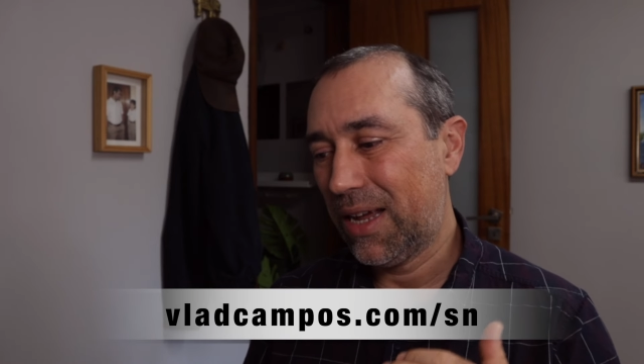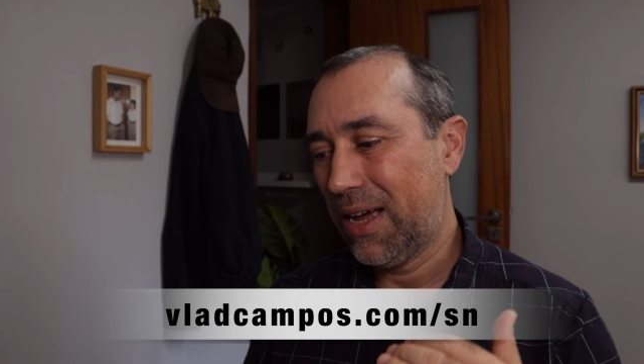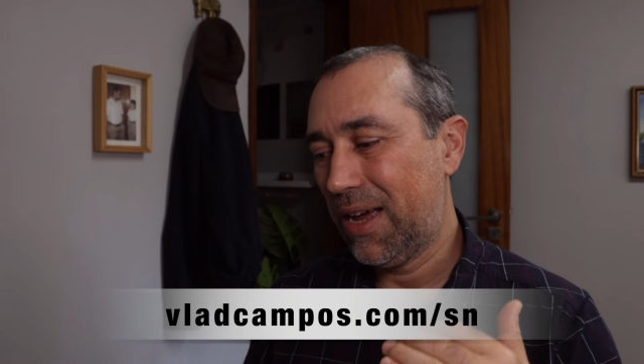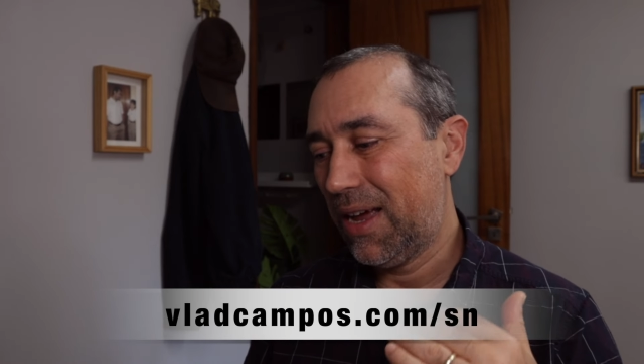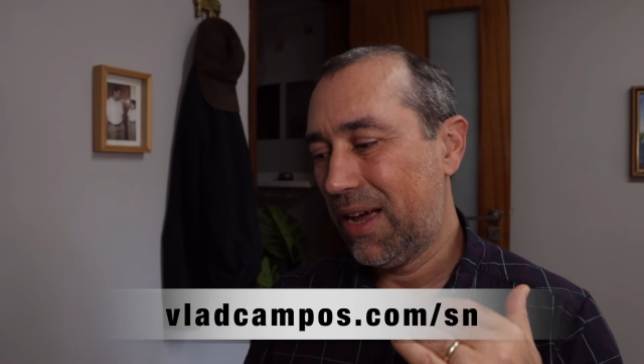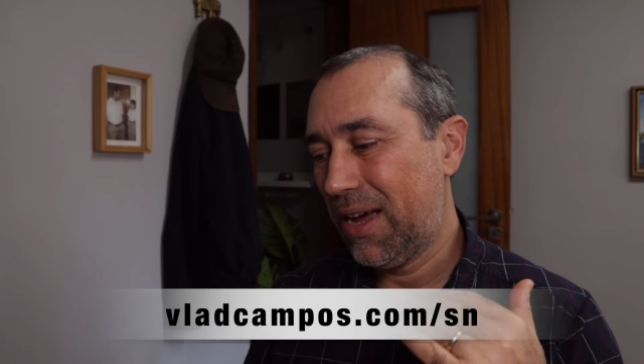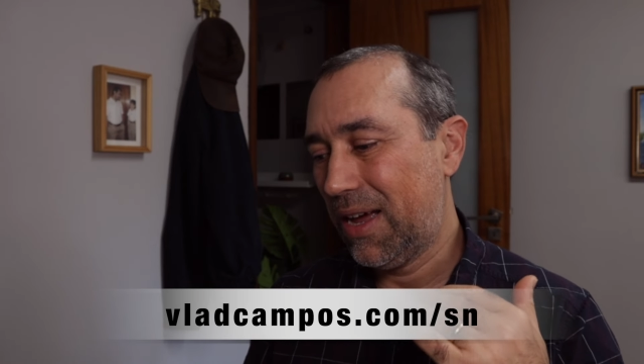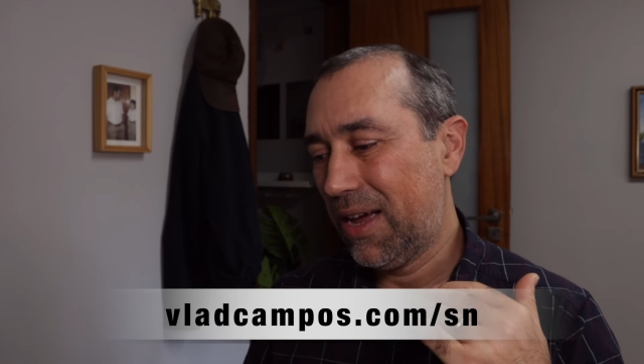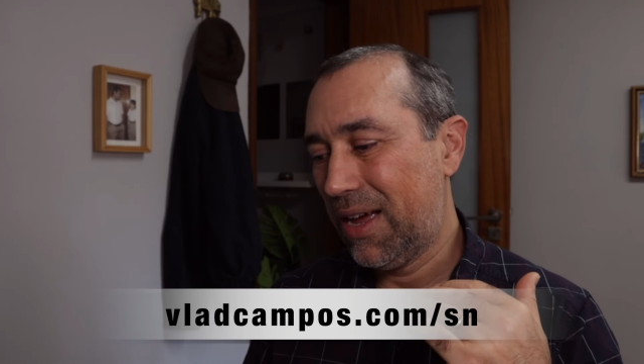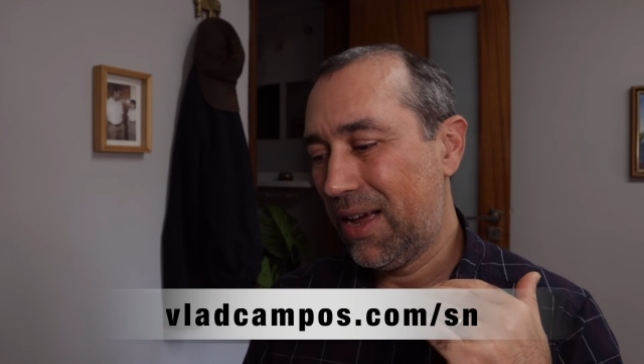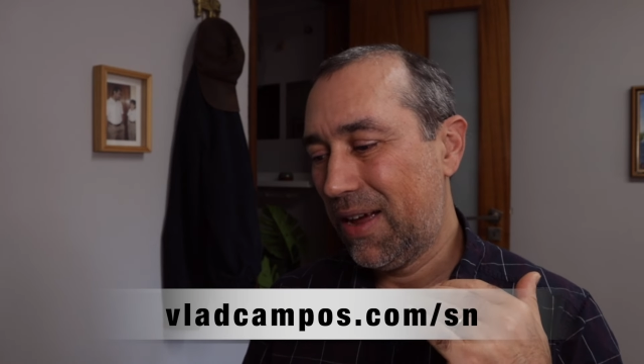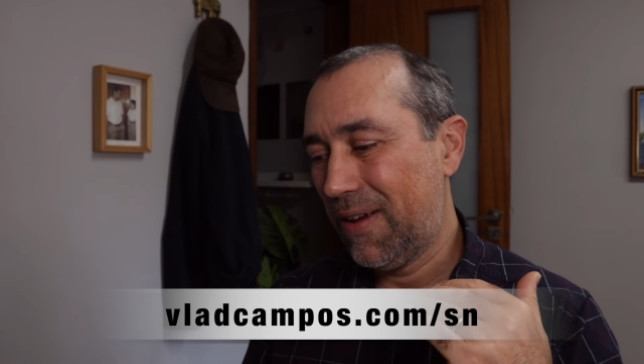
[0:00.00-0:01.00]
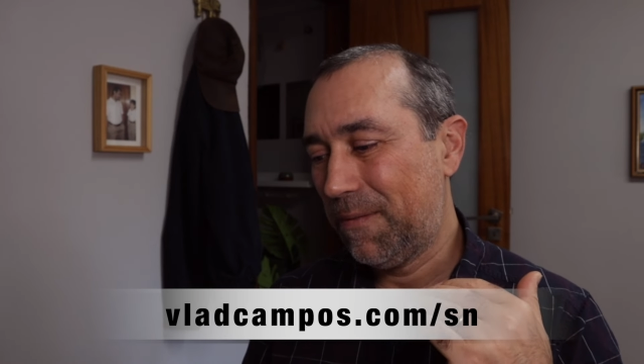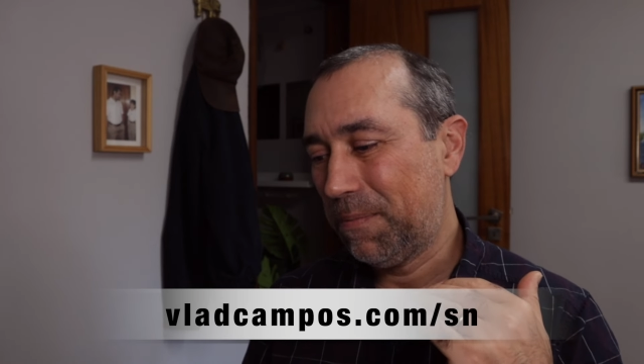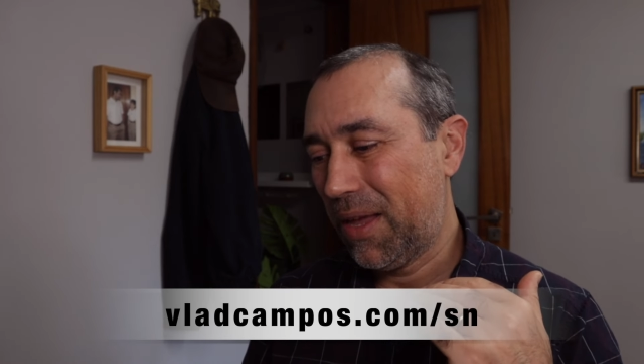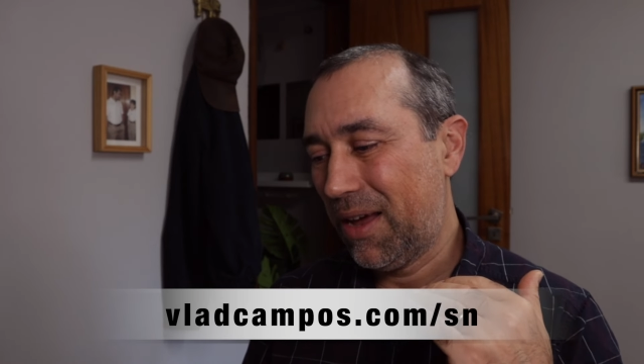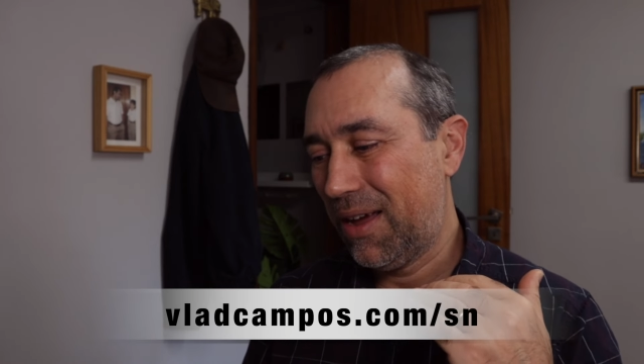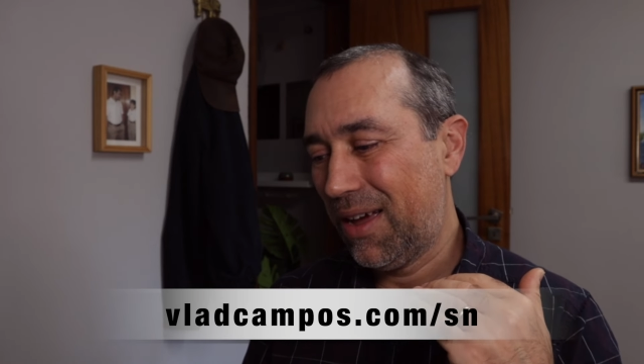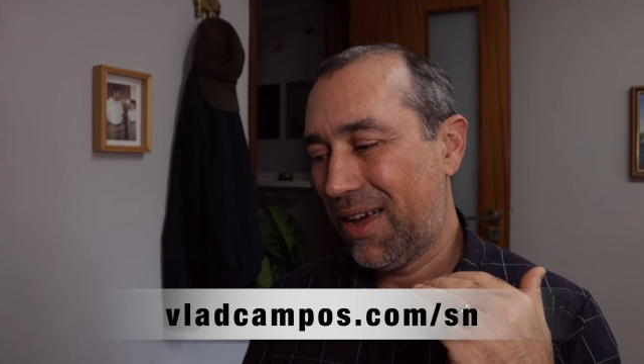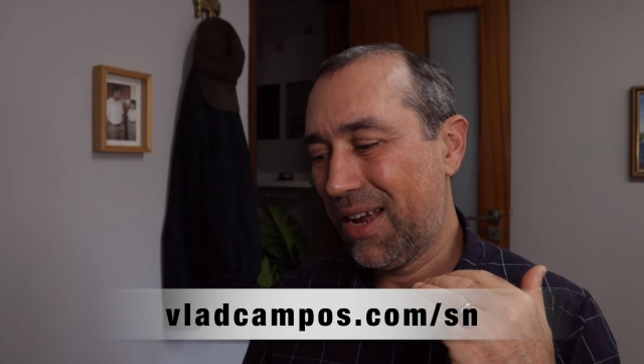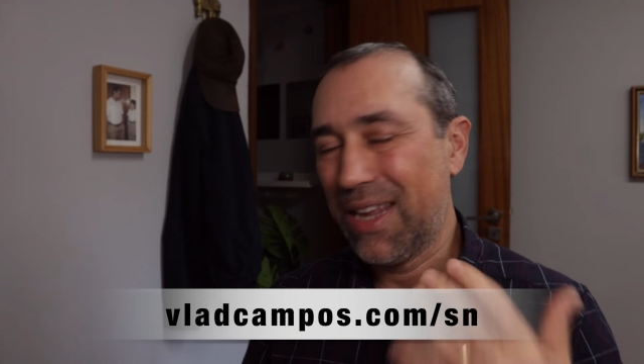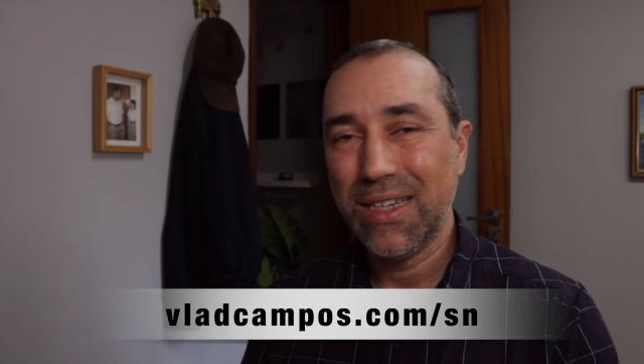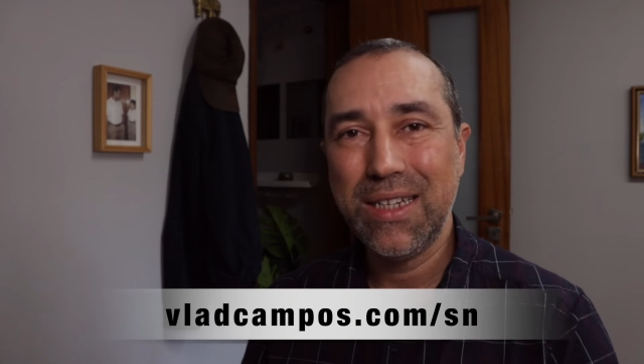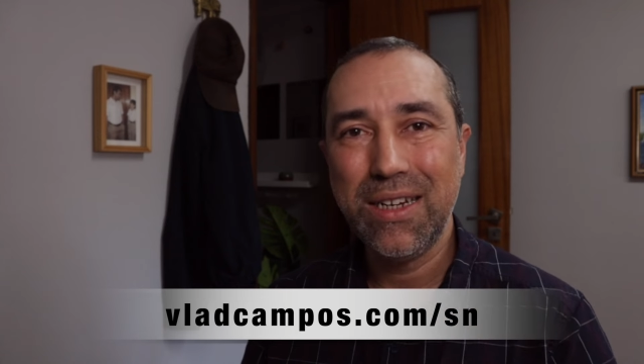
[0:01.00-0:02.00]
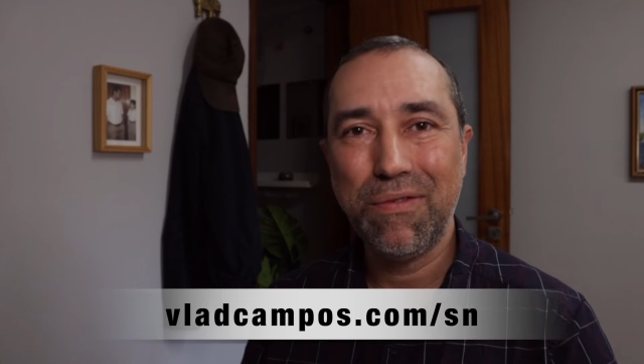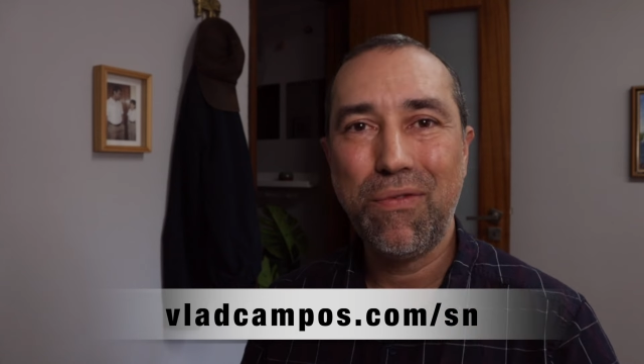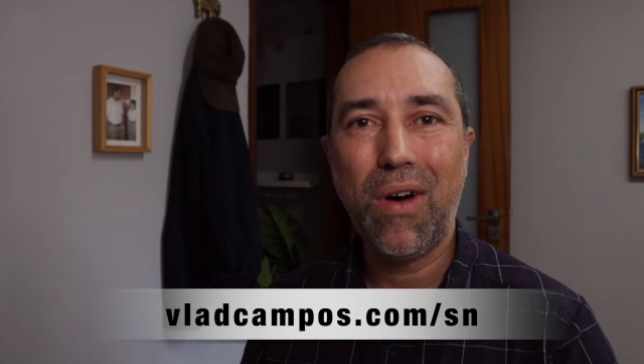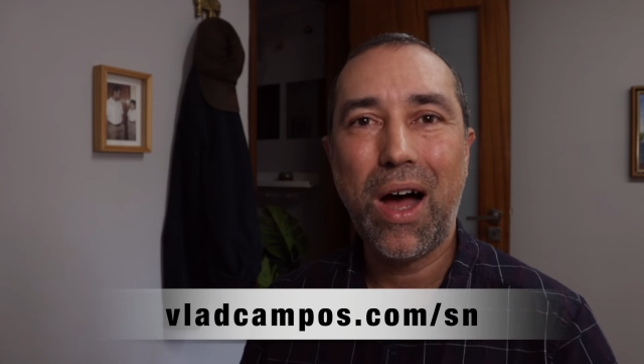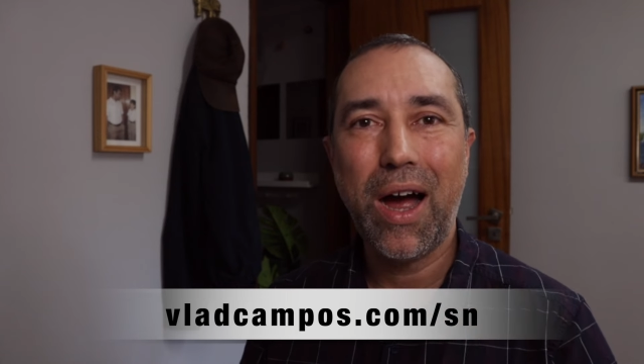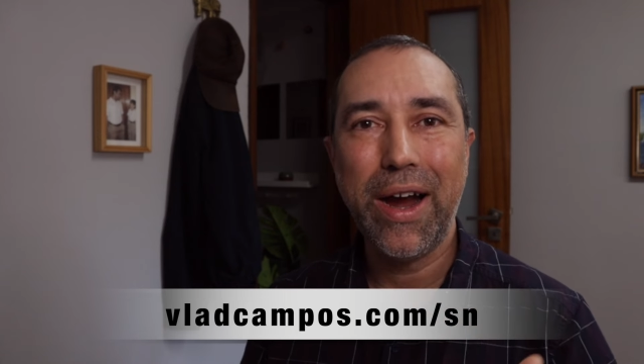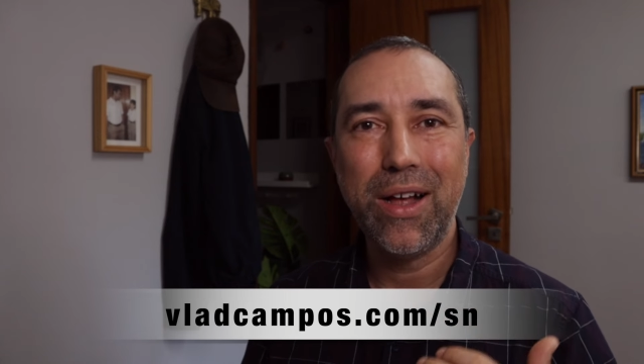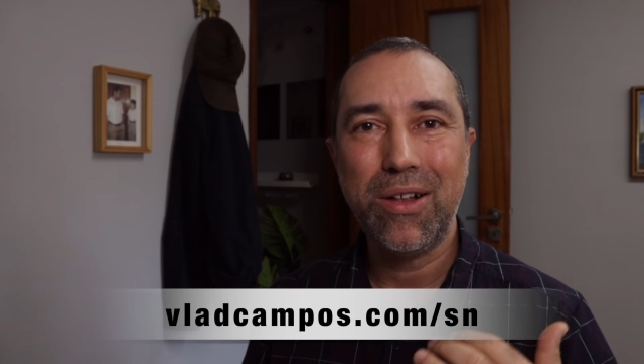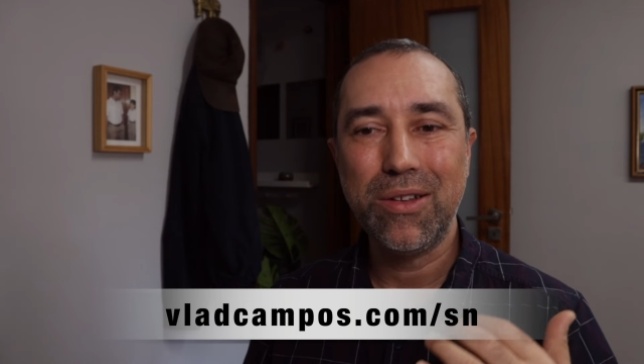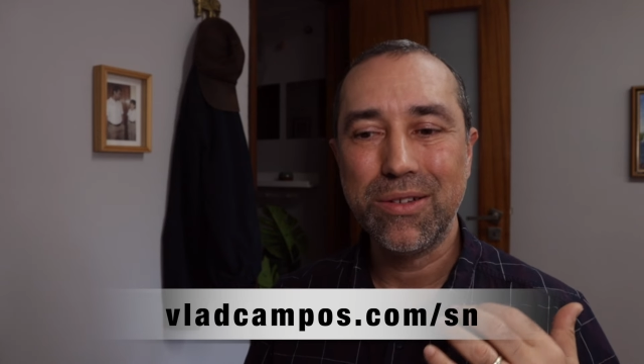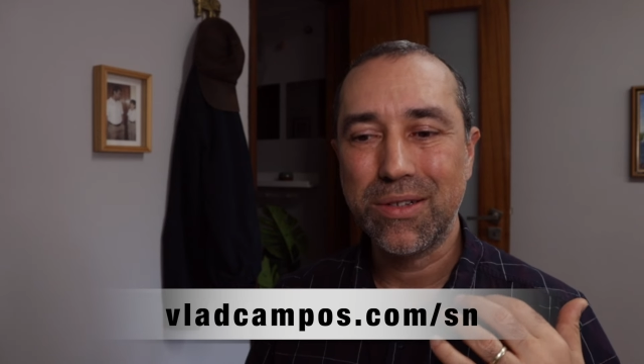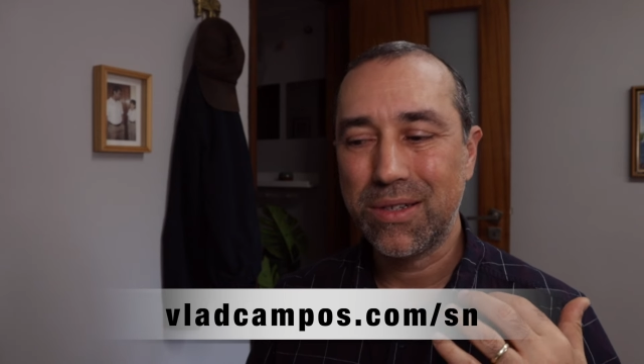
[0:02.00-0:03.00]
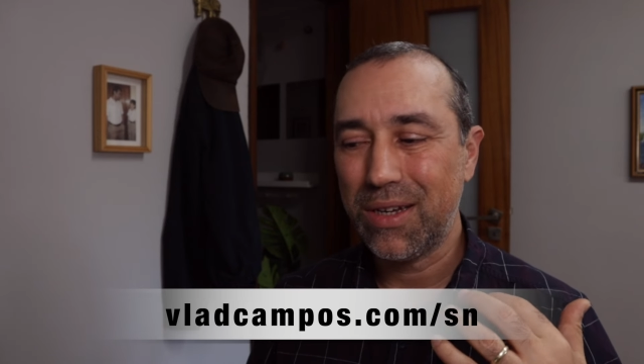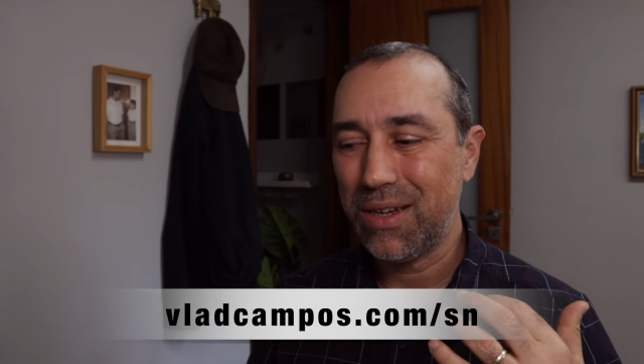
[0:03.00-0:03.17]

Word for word: I, I, I can see the files.